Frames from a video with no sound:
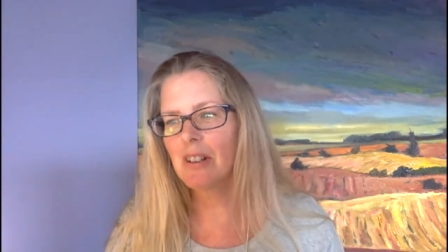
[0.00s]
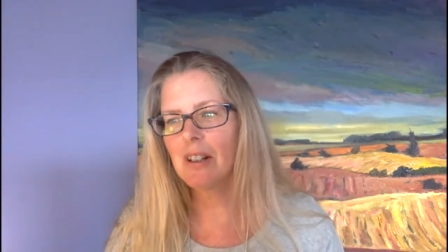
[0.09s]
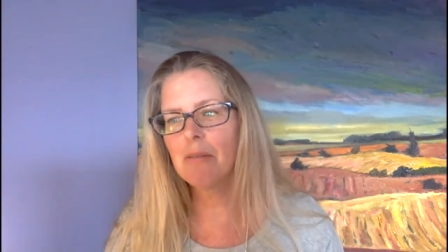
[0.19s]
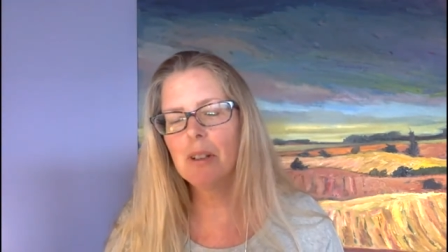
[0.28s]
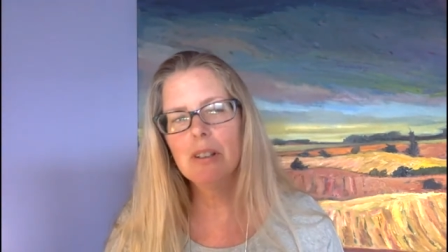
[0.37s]

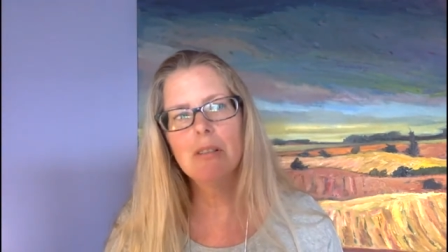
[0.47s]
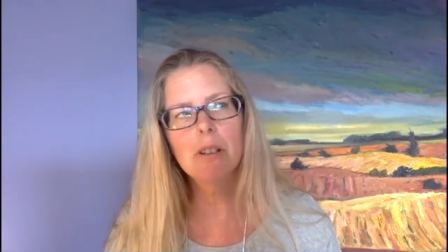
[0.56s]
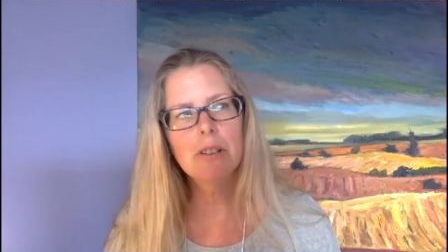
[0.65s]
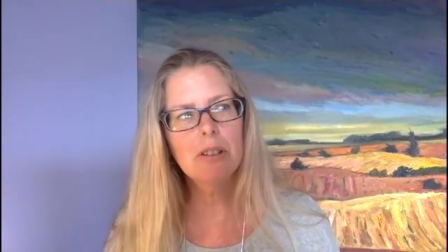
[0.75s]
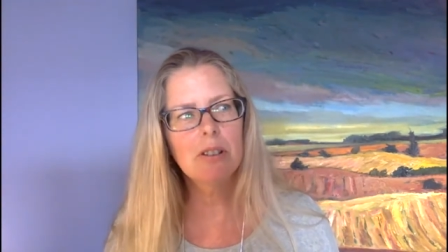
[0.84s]
And when you
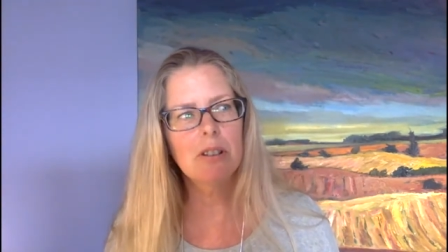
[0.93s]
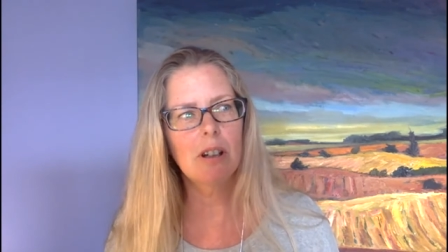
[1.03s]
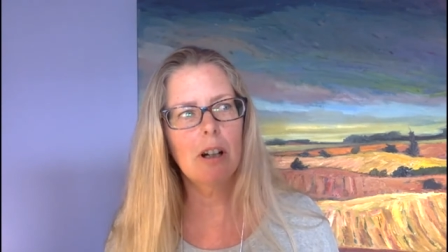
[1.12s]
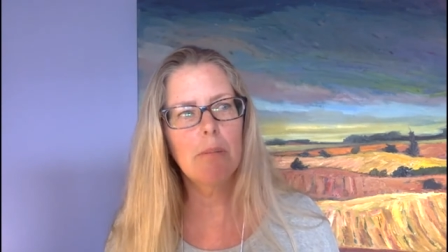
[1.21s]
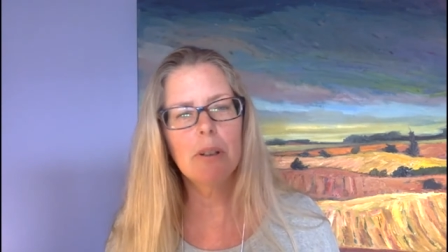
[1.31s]
research a
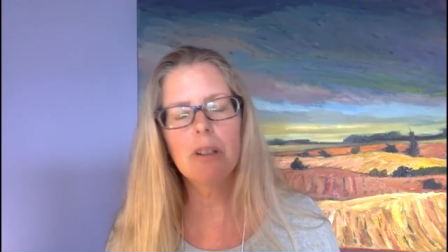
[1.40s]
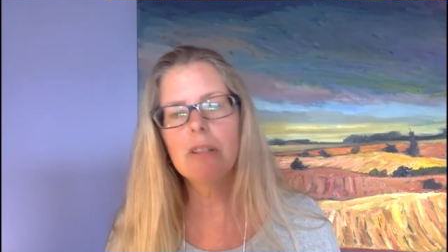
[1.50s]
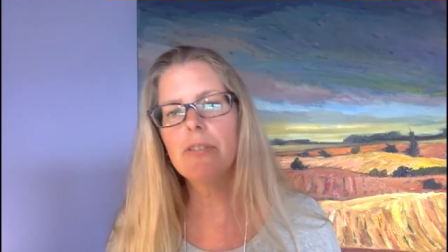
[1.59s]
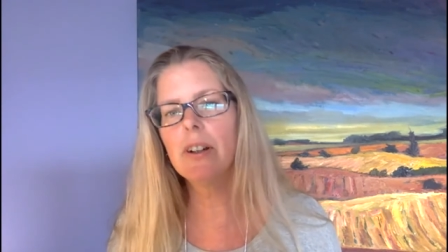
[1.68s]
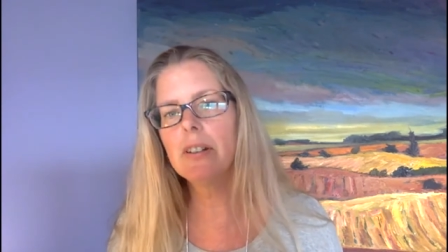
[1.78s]
topic, you're
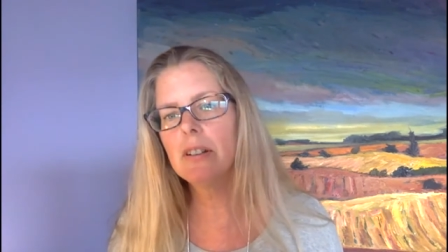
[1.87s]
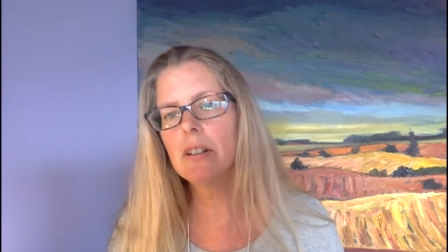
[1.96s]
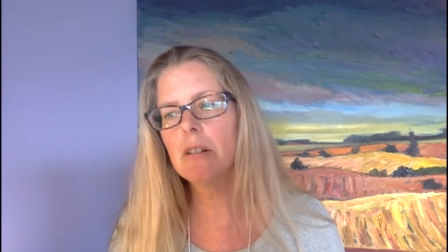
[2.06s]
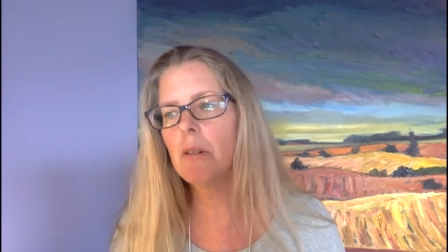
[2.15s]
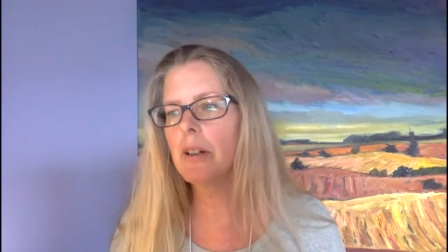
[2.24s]
finding
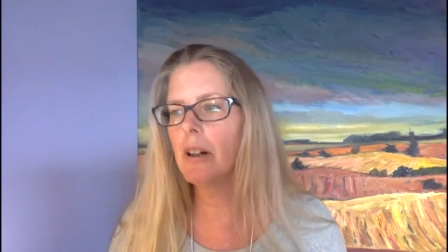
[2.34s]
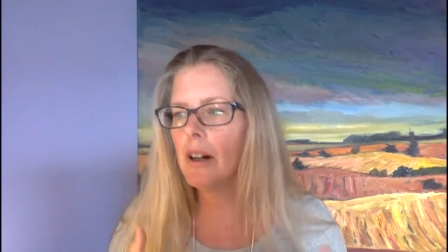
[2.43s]
out what